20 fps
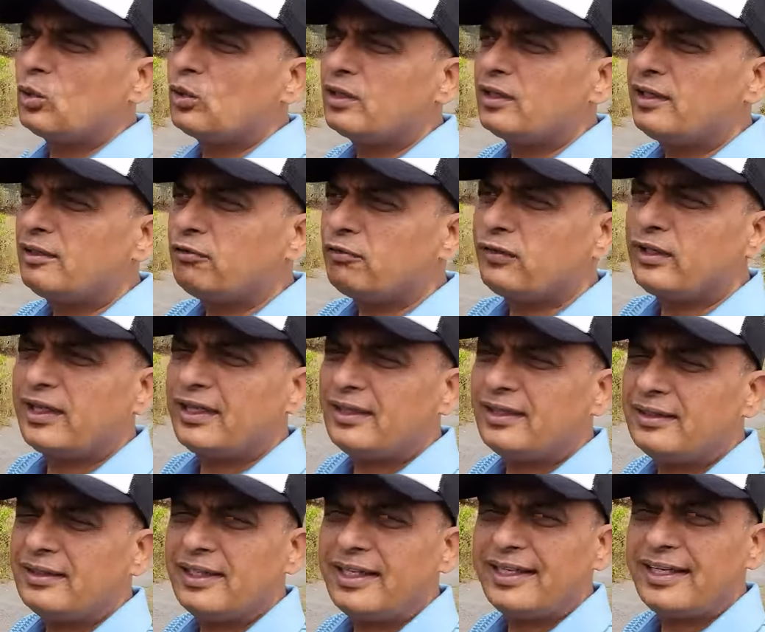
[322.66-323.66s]

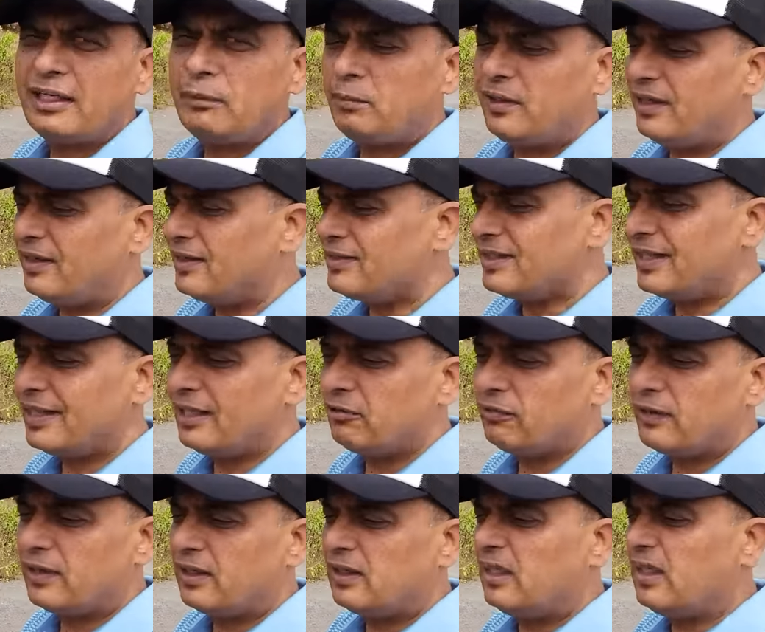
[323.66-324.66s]
different. They can be designed
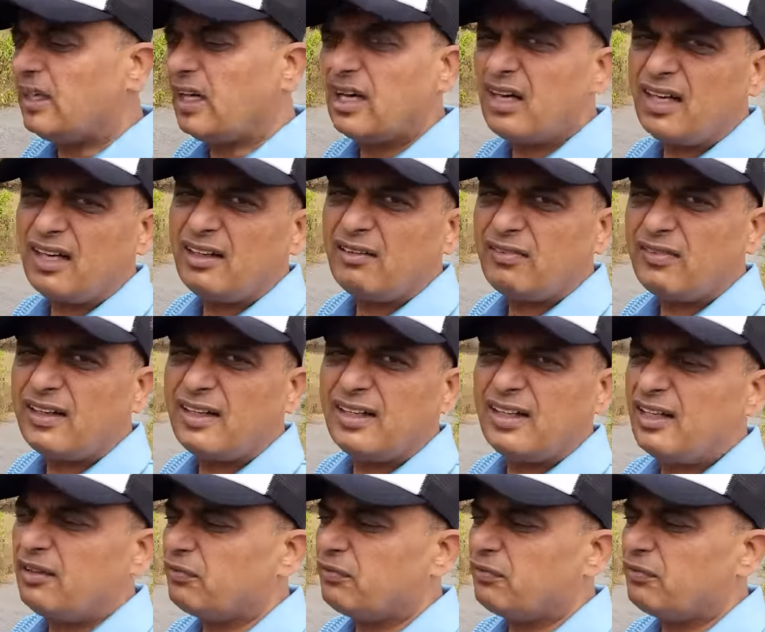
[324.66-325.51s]
differently, colored differently.